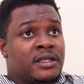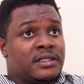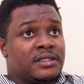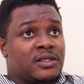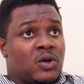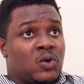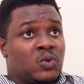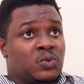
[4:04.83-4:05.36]

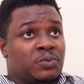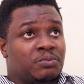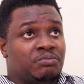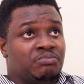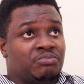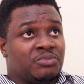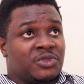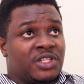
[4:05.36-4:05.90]

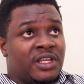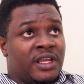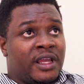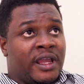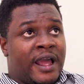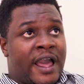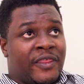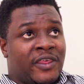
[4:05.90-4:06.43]
So
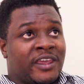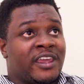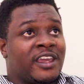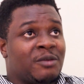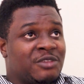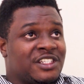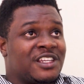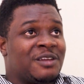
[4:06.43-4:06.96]
I think he
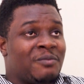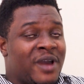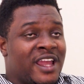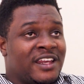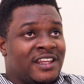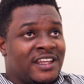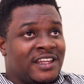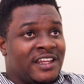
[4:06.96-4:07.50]
kept it in
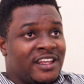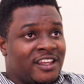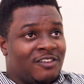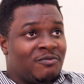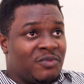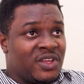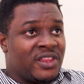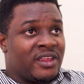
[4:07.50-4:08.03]
mind. He didn't
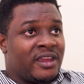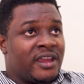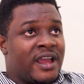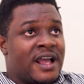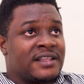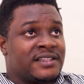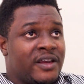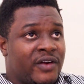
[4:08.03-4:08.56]
give me
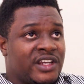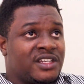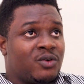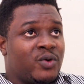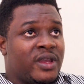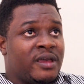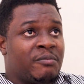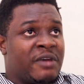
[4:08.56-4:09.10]
the answer
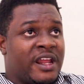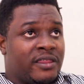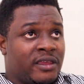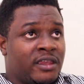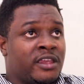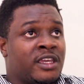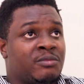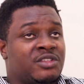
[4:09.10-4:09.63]
right away, but I
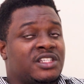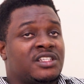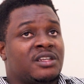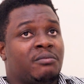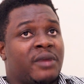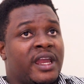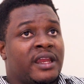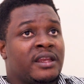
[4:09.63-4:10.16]
think he kept
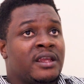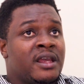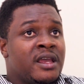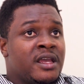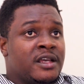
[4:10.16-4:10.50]
it in mind.